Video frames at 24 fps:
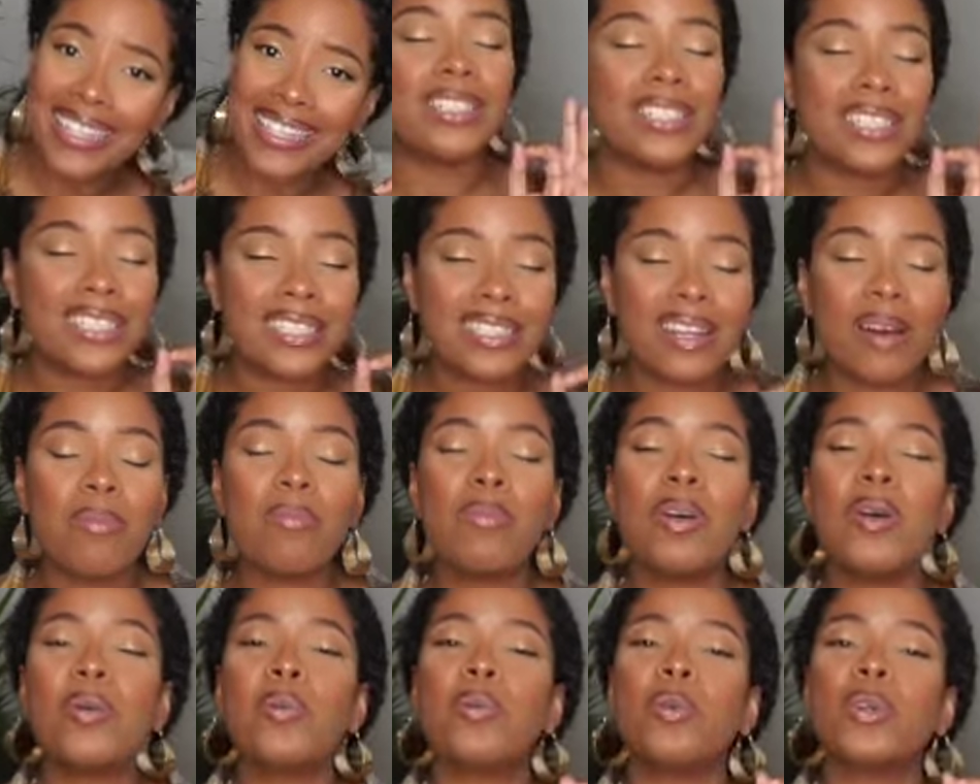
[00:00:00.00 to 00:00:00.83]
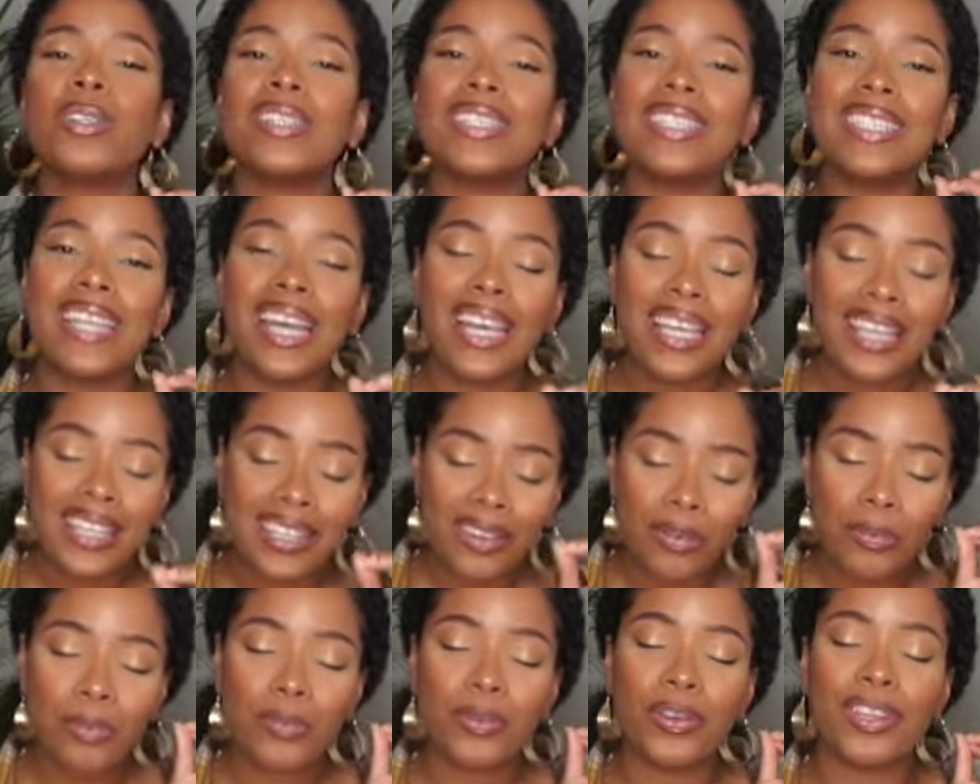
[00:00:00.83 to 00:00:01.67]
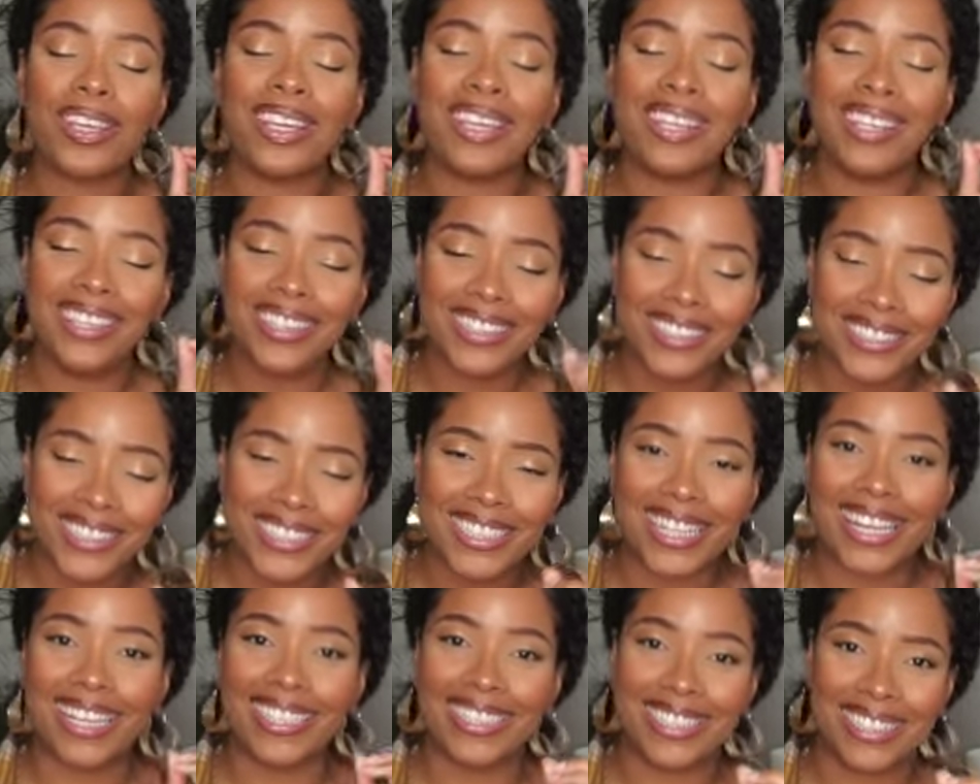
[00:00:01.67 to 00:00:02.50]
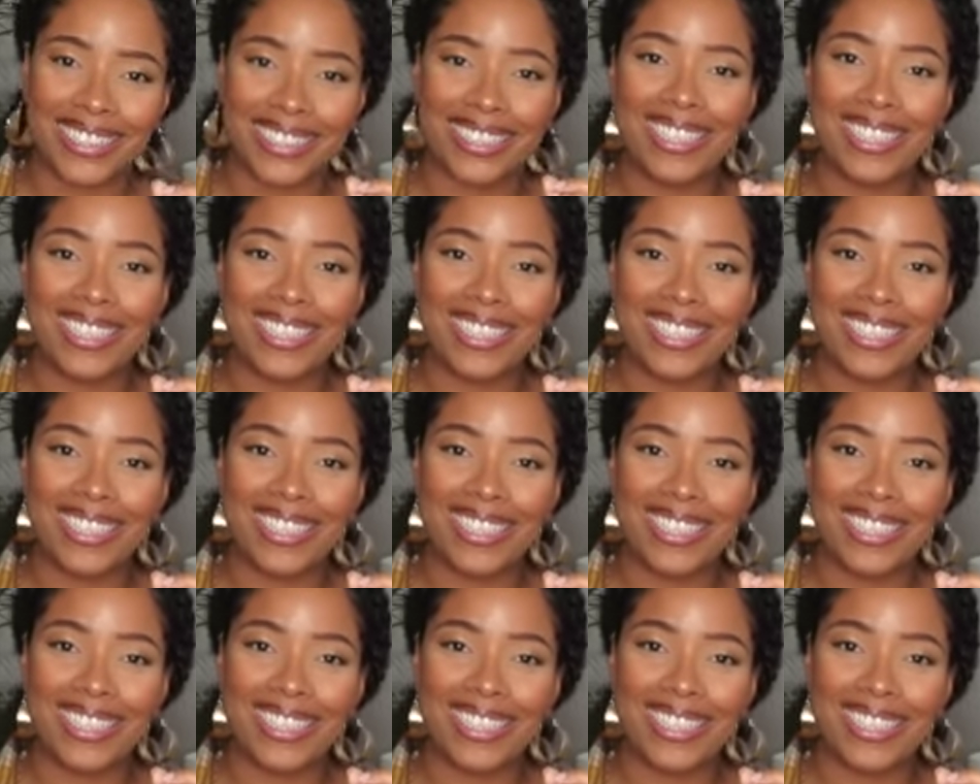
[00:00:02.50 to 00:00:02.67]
Someone will take you for idiot